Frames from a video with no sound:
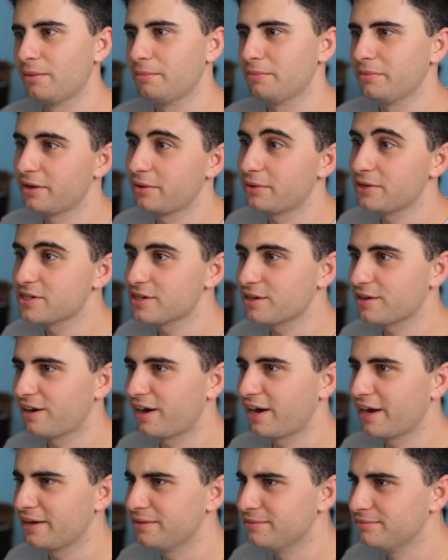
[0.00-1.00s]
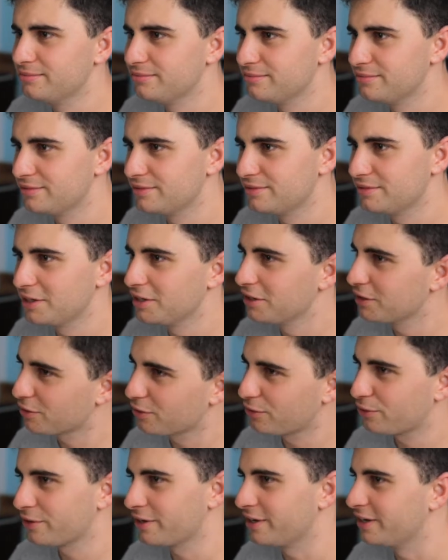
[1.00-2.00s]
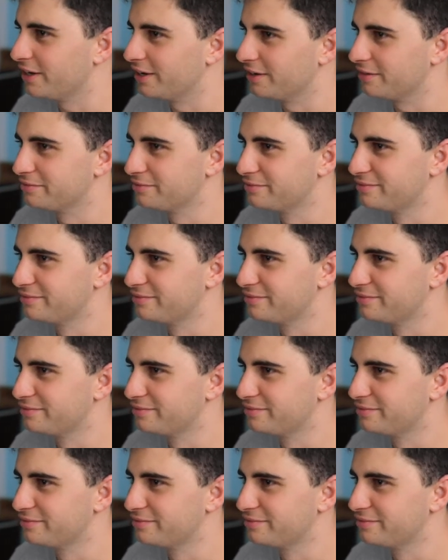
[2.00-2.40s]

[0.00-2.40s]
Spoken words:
There is a guy in the corner here,